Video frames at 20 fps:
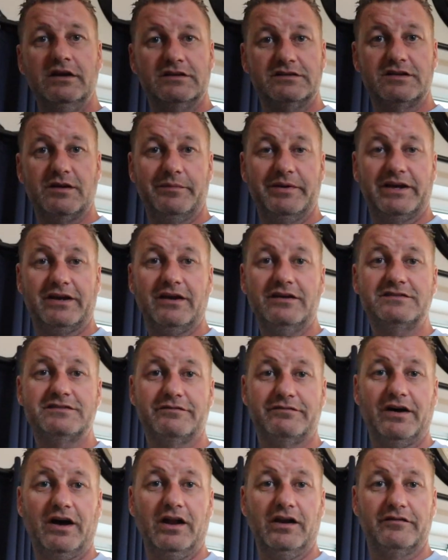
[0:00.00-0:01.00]
So because
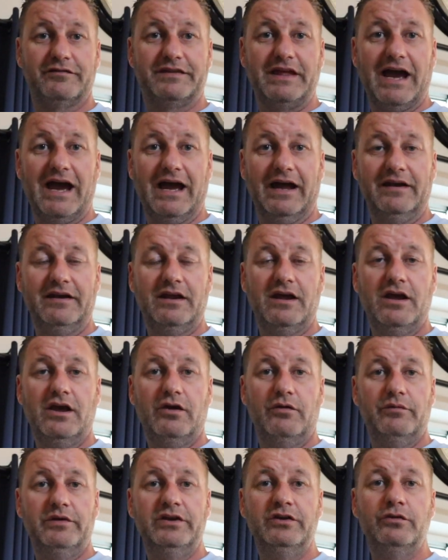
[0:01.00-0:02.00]
of all of that,
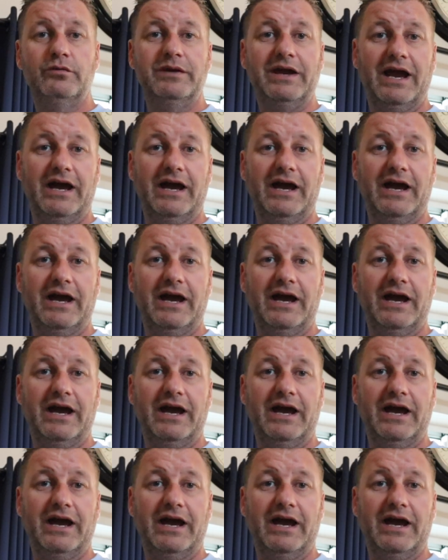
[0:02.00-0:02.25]
we knew we